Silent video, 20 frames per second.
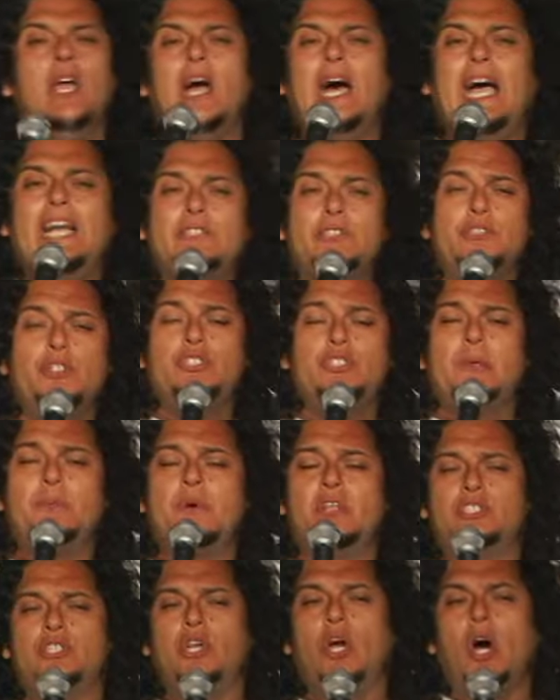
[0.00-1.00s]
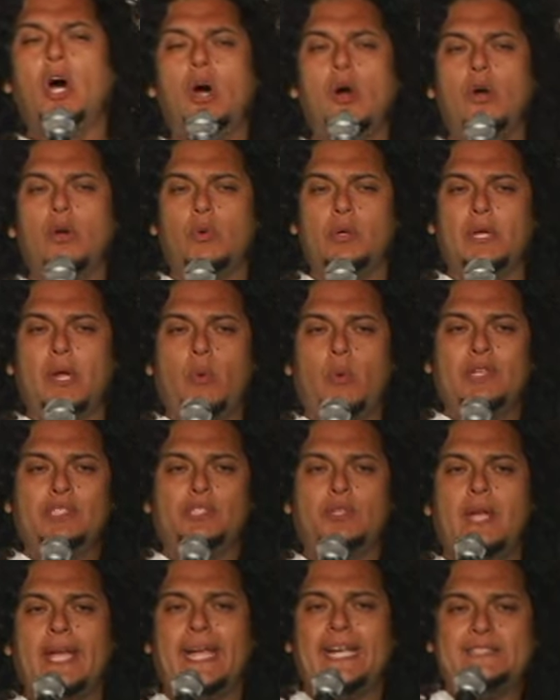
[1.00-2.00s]
I used to do so much coke. When I went
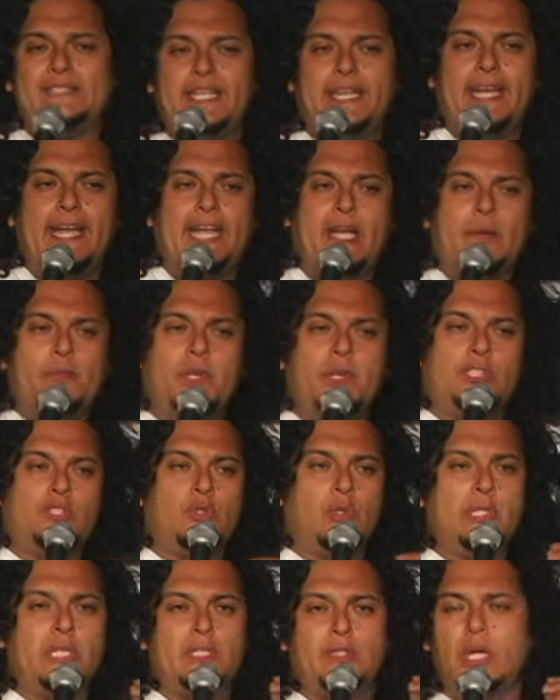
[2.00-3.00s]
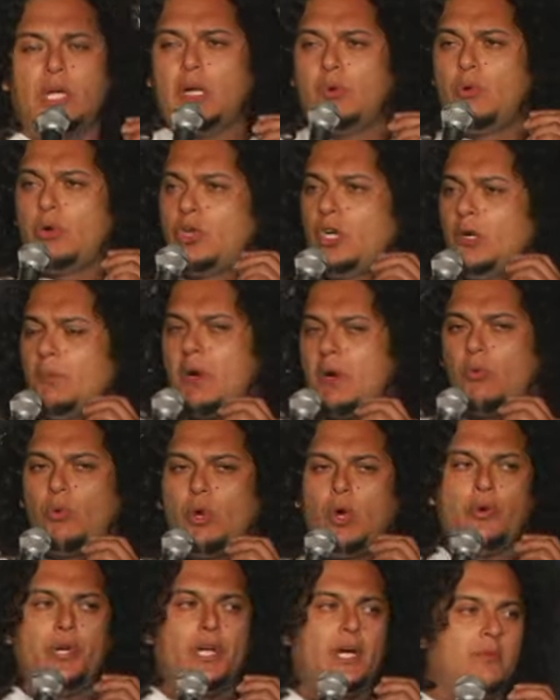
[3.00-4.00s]
to the ATM, the $20 would come out
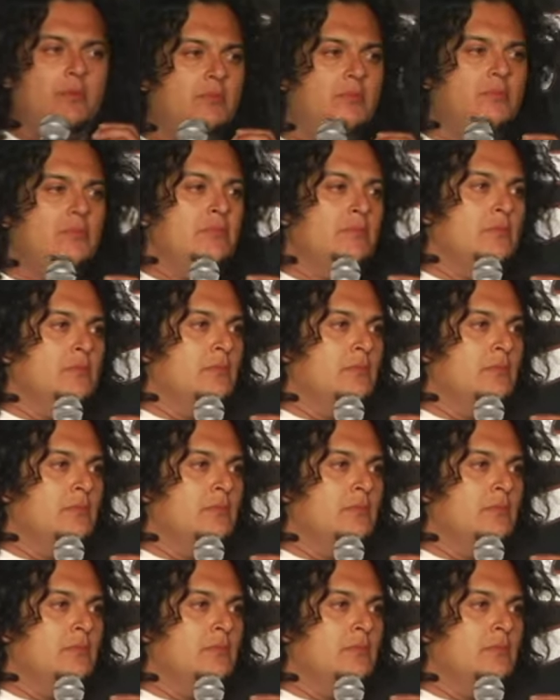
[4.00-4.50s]
rolled up.